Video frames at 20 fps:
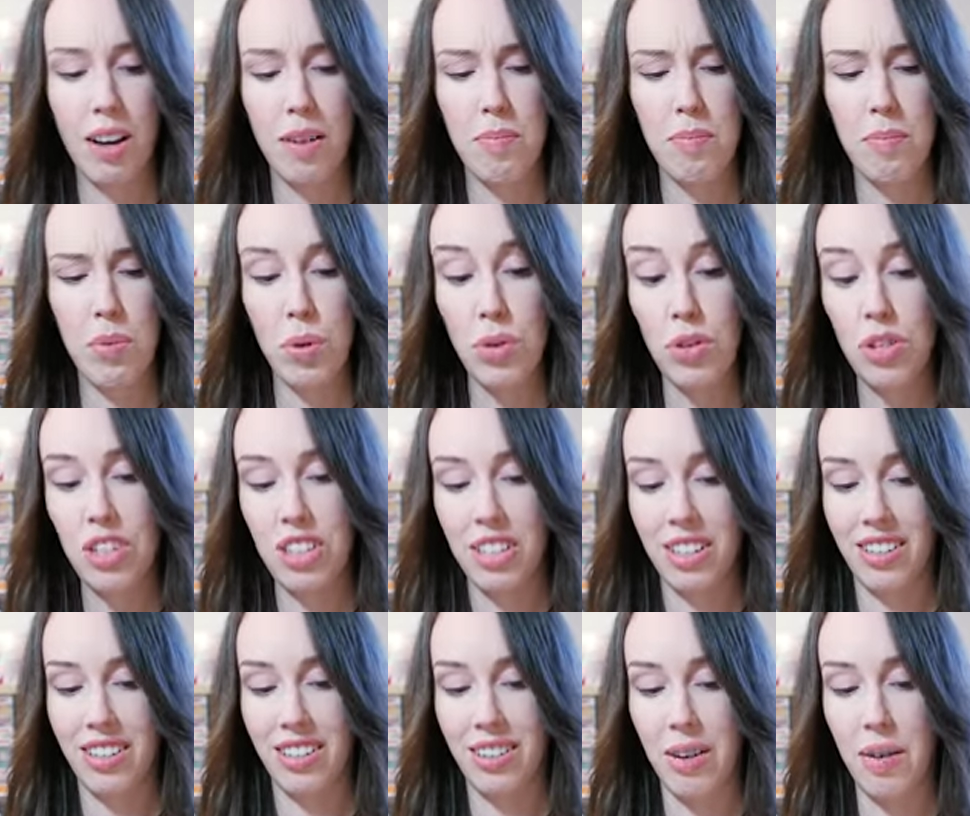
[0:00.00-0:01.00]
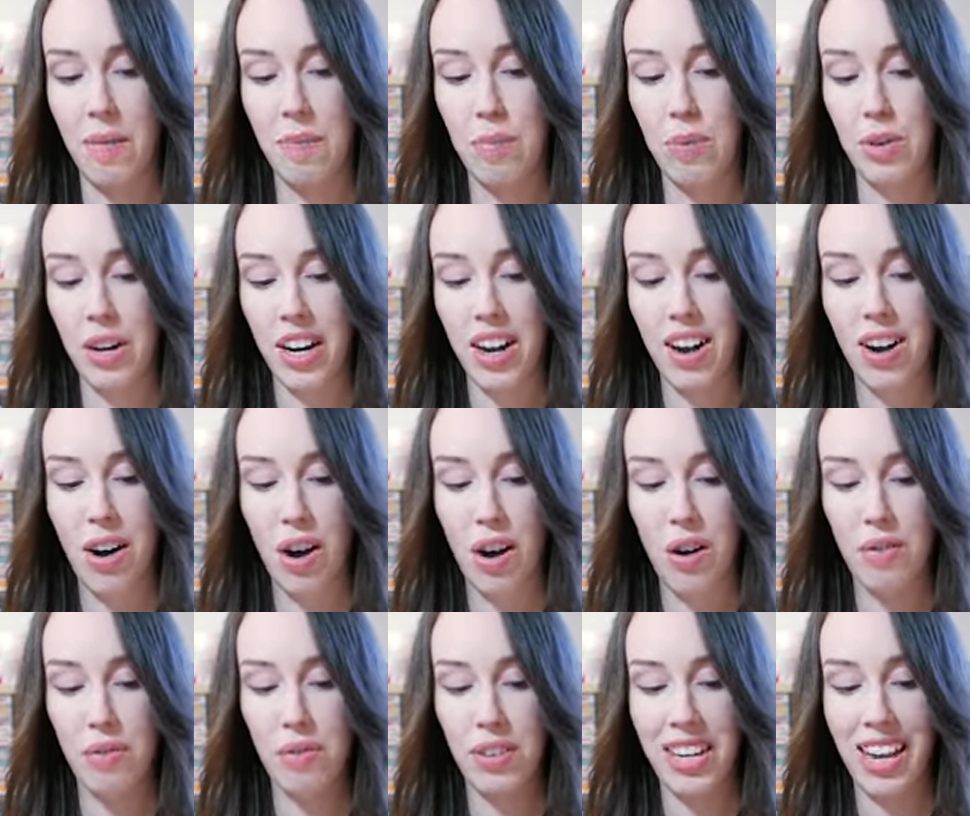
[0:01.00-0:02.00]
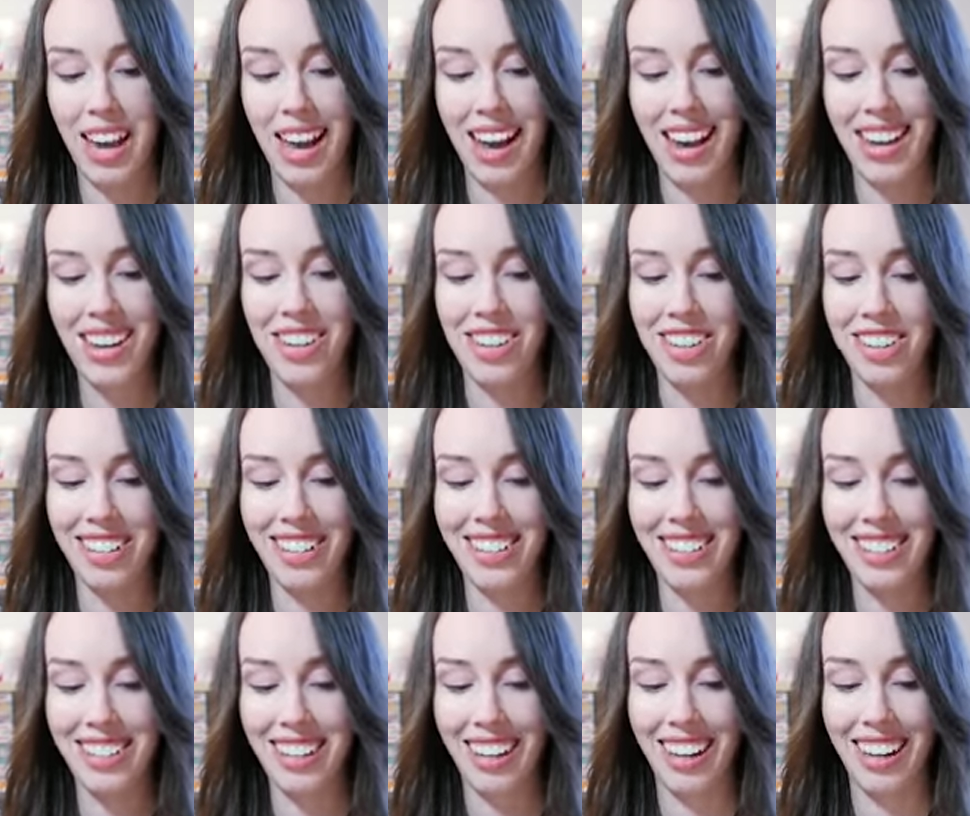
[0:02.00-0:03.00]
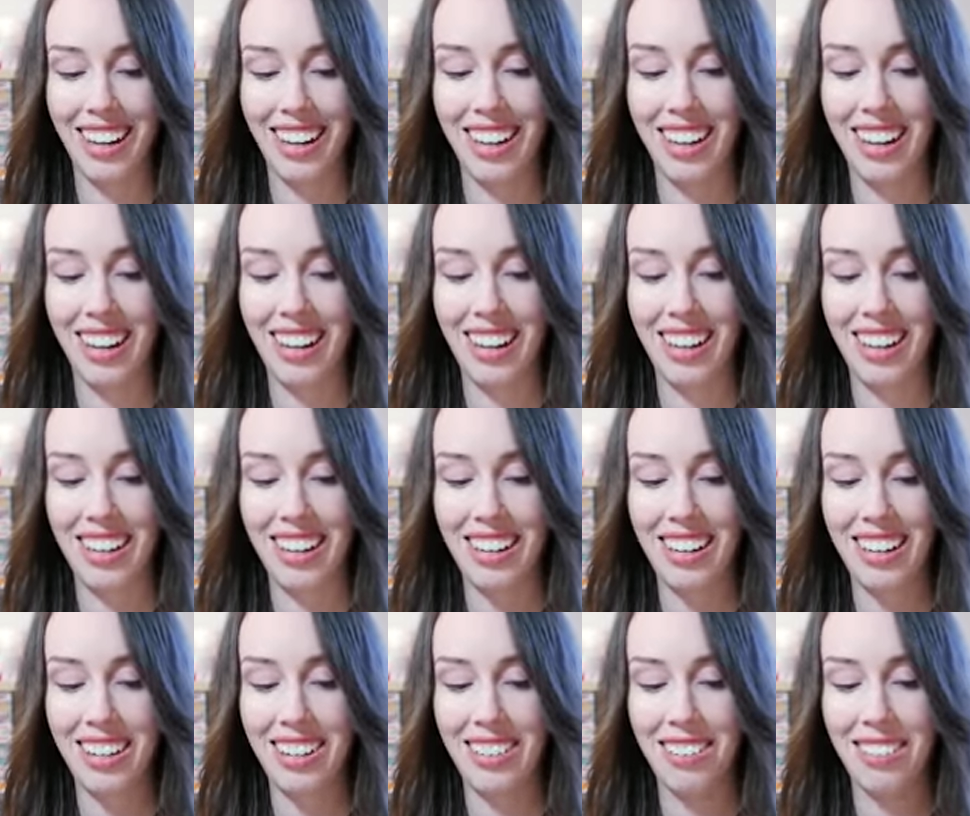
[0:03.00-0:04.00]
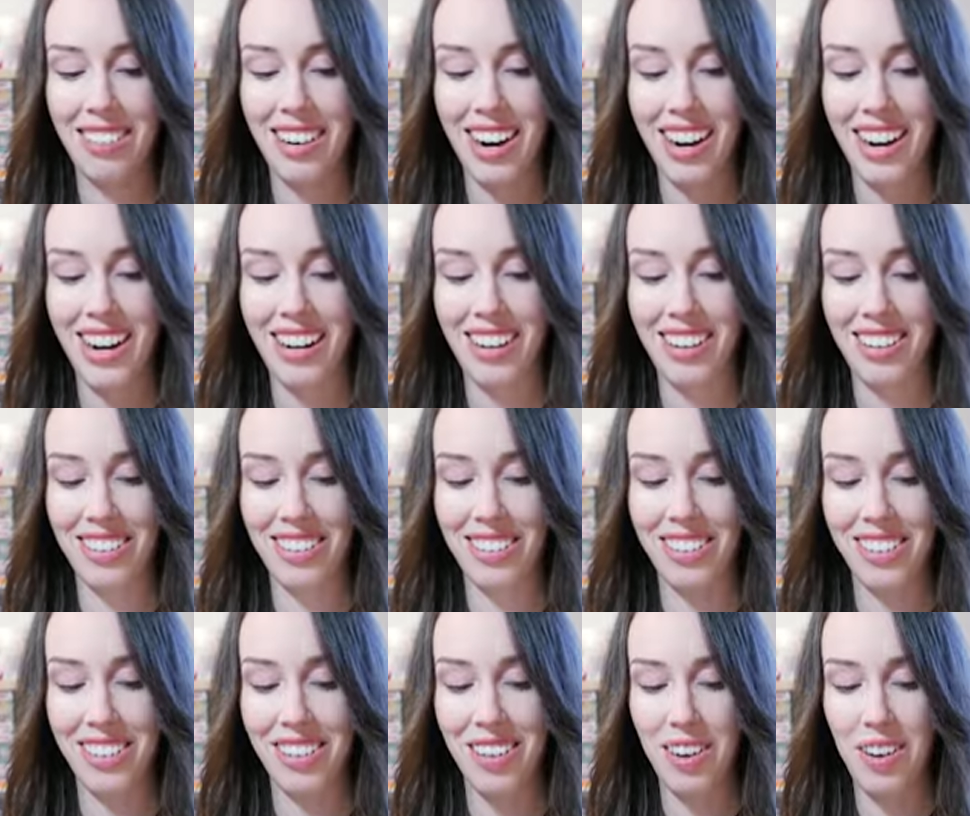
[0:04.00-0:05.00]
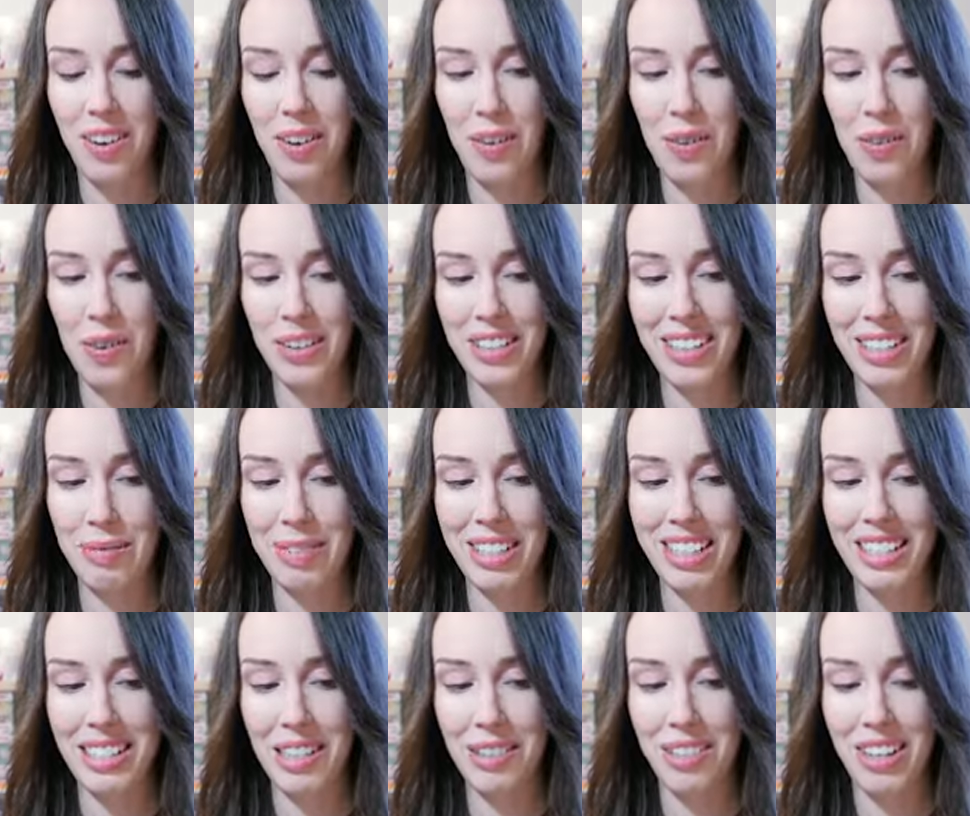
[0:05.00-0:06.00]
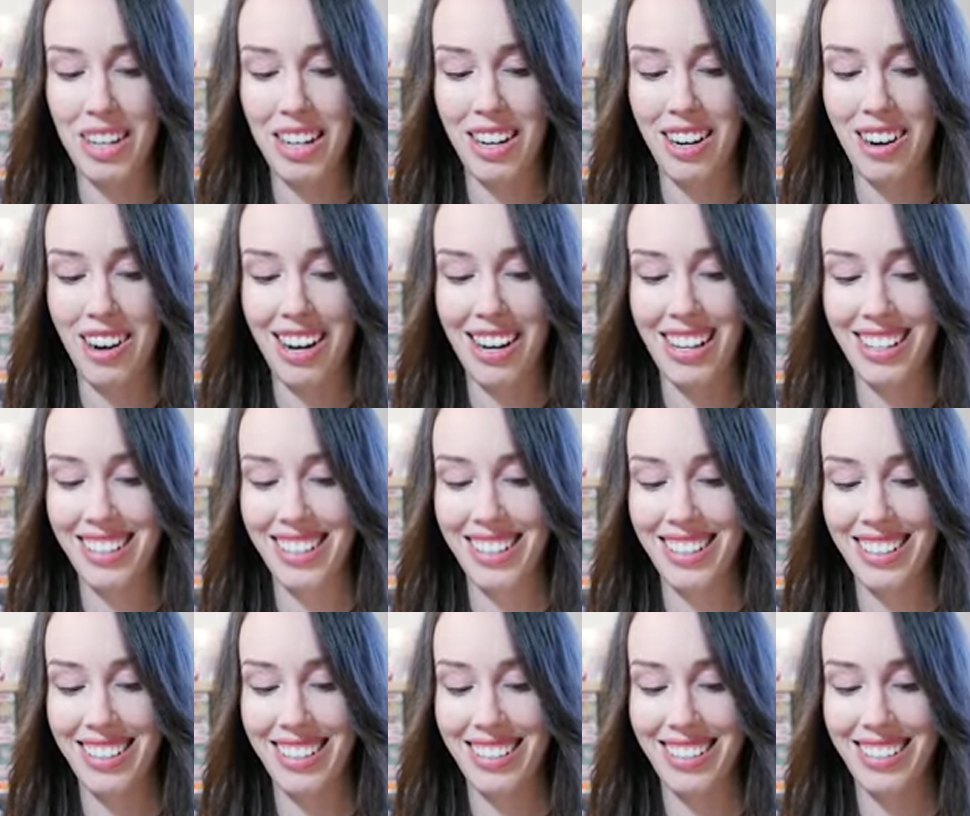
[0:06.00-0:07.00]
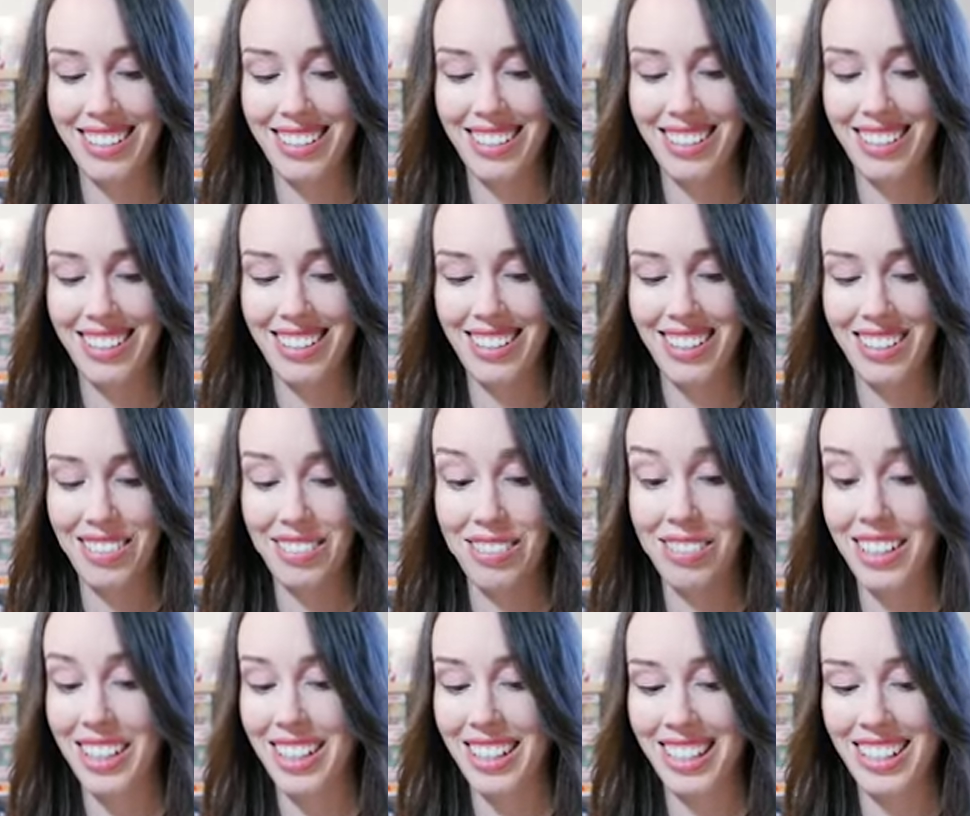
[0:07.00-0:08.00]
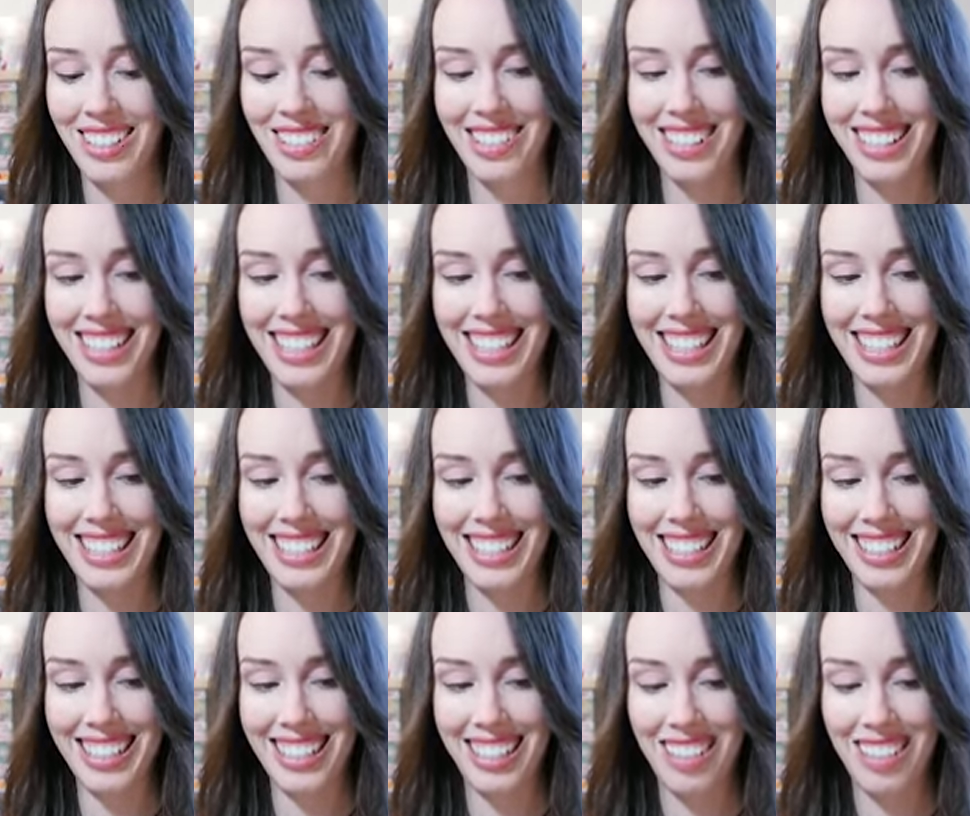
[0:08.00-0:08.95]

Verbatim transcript: Bujin, Bringer of Chaos. Wow, awesome stuff here, guys. Really, really sick.